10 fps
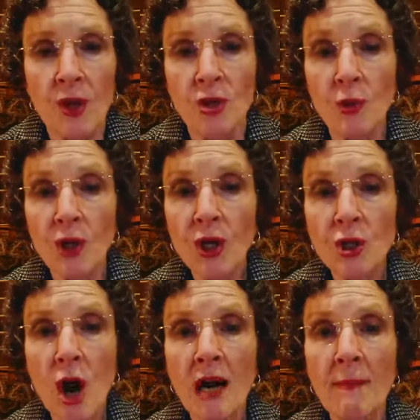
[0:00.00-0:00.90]
So, we're going to
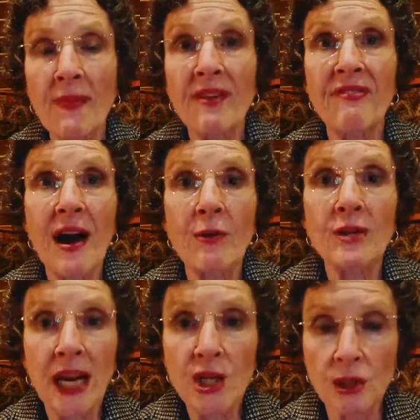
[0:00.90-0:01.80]
talk about the
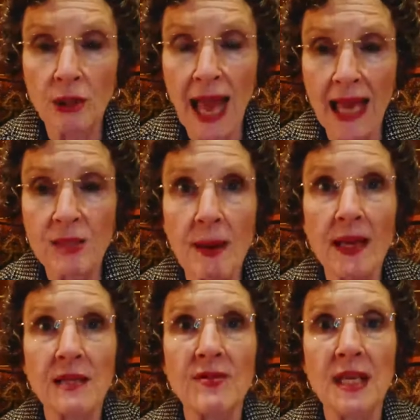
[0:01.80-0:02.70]
foundational
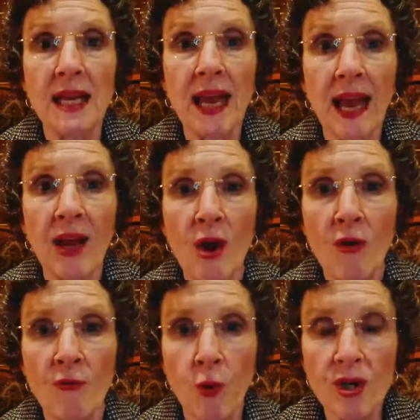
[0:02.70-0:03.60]
aspects of CDK46
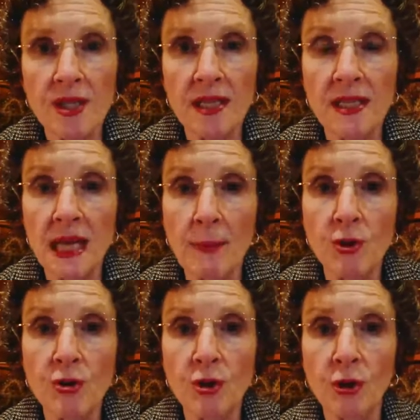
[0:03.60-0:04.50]

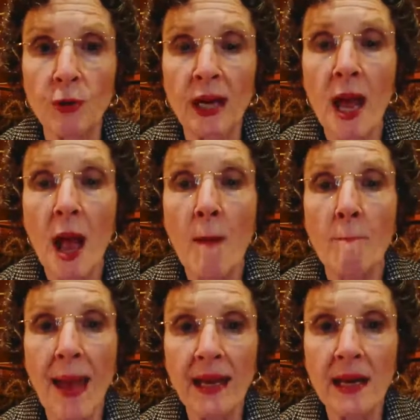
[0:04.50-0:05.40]
inhibitors, including
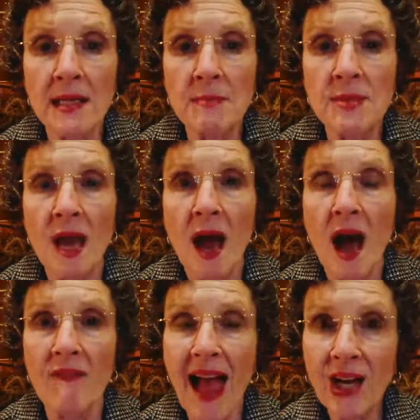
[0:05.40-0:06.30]
mechanisms
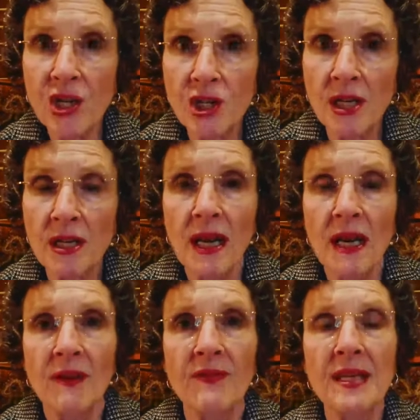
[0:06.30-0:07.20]
of action,
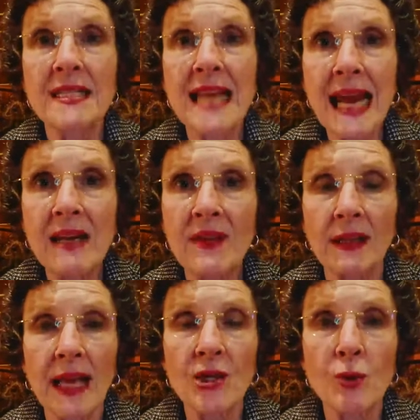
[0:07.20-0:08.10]
the data that
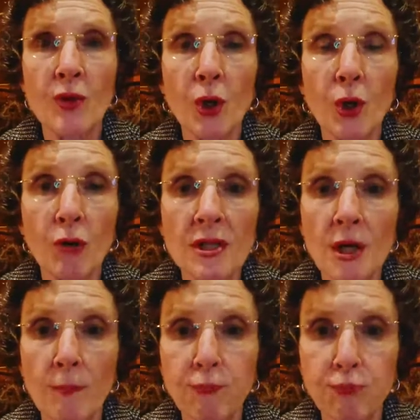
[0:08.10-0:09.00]
led to the current
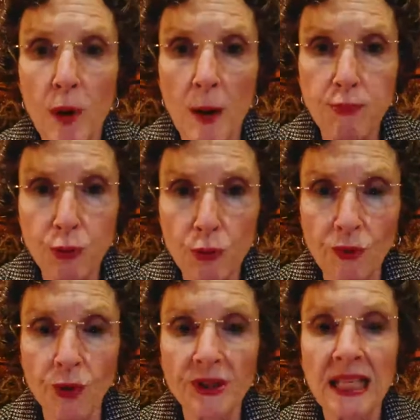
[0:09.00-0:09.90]
ap
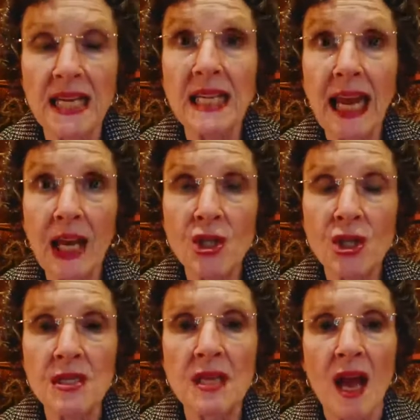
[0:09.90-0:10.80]
approvals and
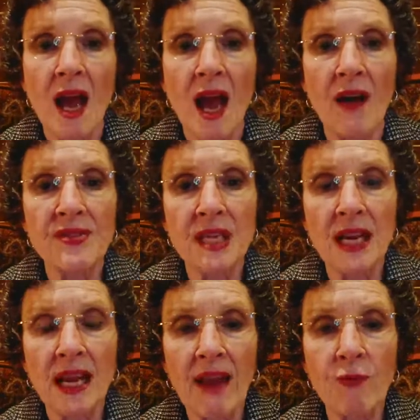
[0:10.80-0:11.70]
indications of
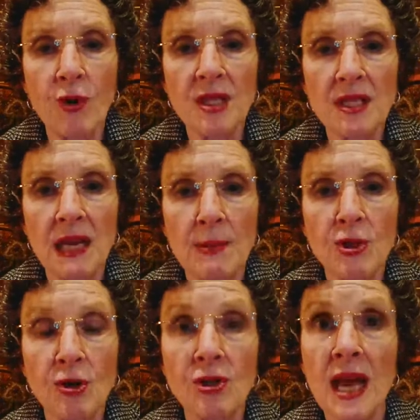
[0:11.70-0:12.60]
CDK4/6
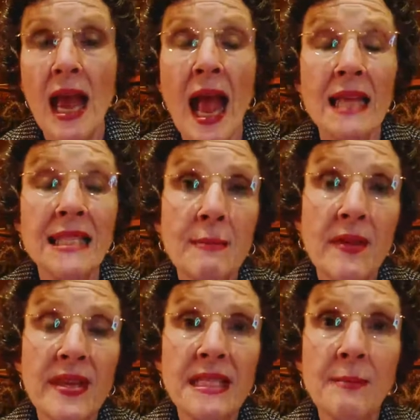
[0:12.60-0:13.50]
inhibitors, and some of
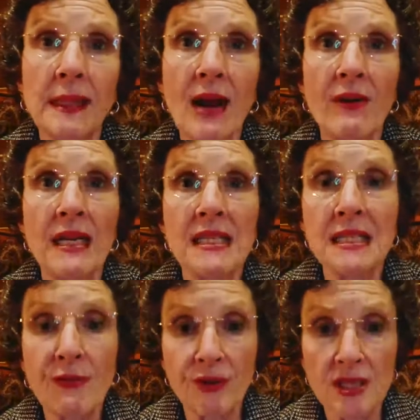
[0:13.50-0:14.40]
the similarities and
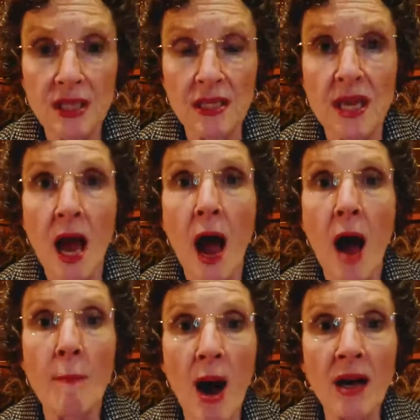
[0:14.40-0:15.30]
differences
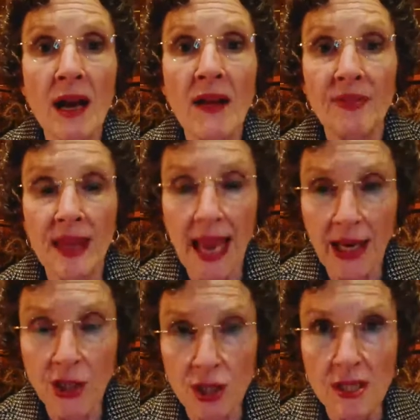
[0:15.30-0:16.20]
among the
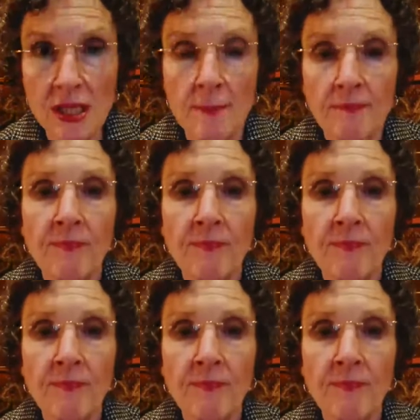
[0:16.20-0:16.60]
agents.